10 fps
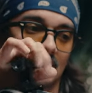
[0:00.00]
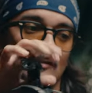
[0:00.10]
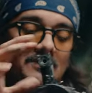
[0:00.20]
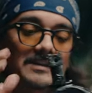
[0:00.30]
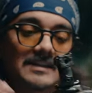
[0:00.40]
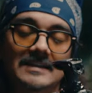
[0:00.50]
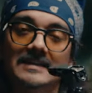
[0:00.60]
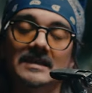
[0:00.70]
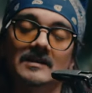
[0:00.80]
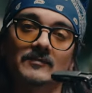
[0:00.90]
So with this
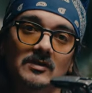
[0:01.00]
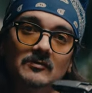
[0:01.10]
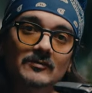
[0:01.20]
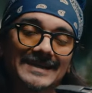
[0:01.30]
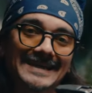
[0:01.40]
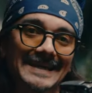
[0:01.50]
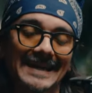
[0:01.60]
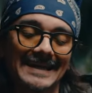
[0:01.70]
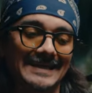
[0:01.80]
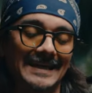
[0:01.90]
setup, you will get
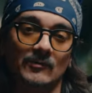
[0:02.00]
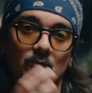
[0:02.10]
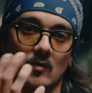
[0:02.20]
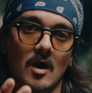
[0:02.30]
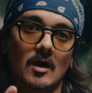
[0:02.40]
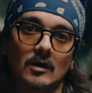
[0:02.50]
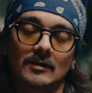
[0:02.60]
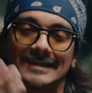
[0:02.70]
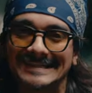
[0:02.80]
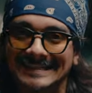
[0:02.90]
8K raw
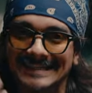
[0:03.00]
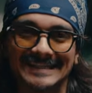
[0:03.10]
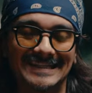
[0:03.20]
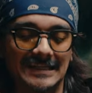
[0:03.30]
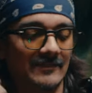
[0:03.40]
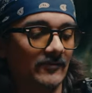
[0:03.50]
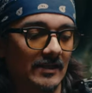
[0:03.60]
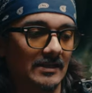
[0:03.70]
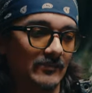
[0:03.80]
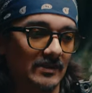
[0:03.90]
in 60
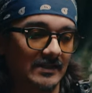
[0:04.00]
frames per